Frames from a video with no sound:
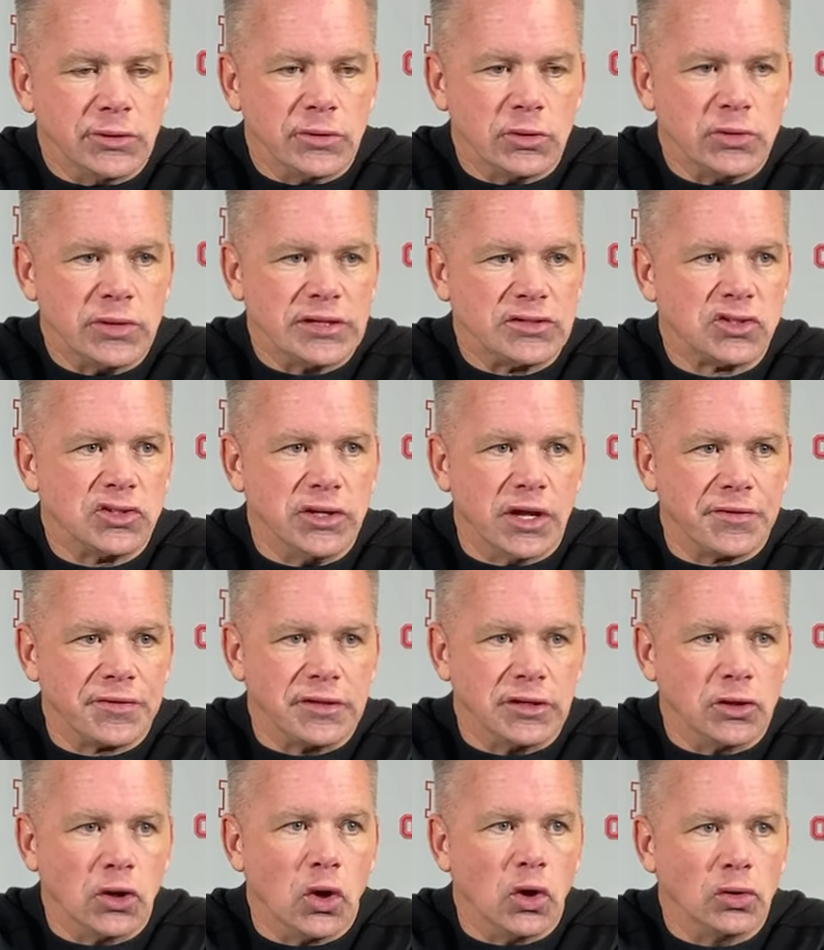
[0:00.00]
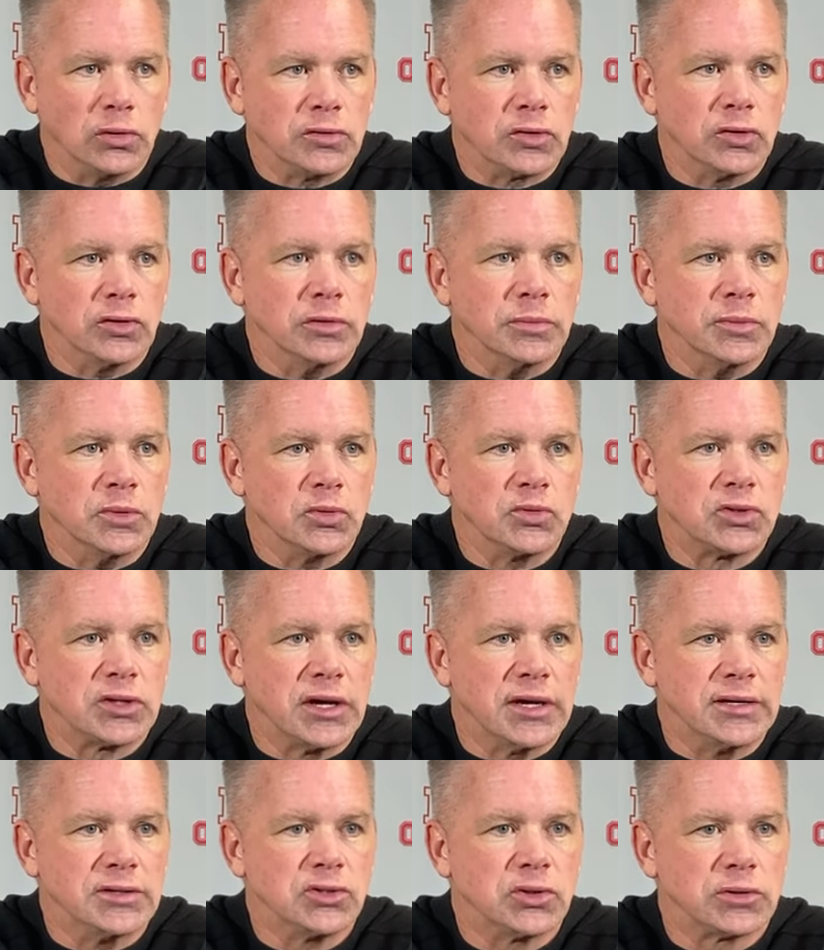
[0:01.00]
that's nothing long term. Those
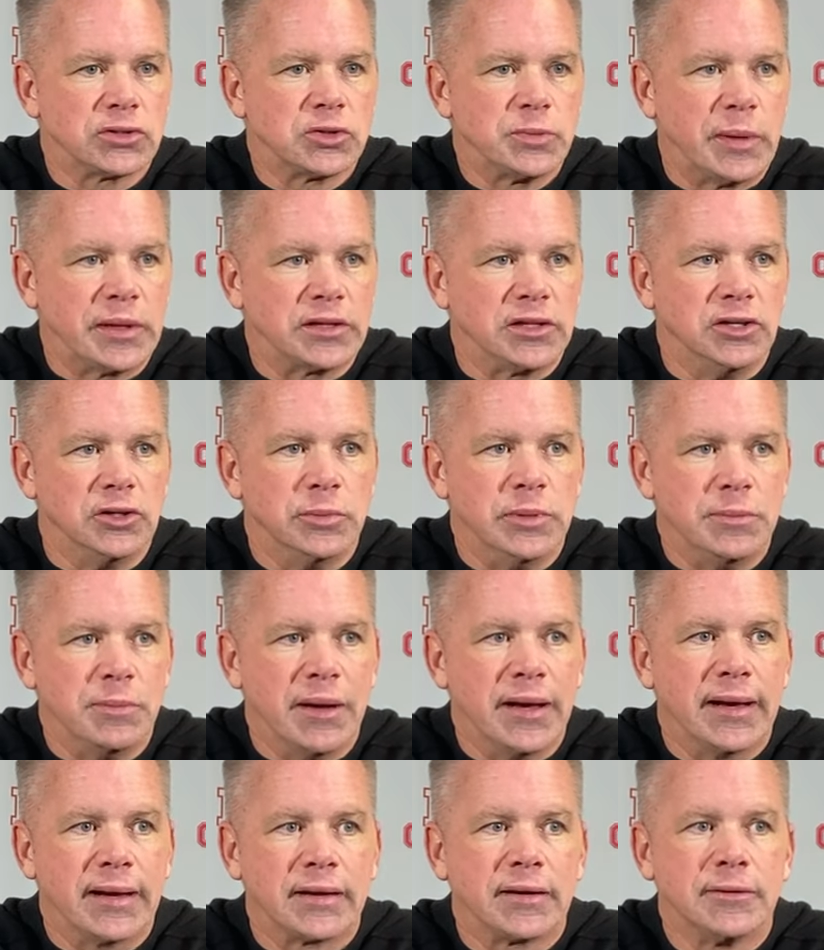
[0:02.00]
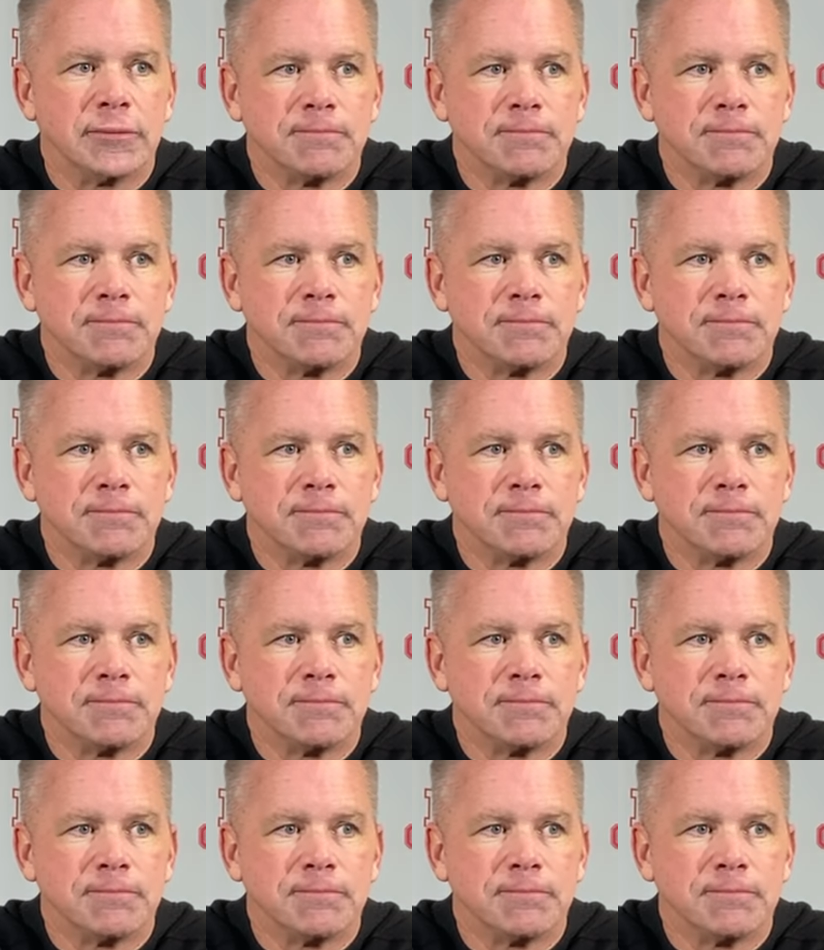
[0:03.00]
guys are expected to be back.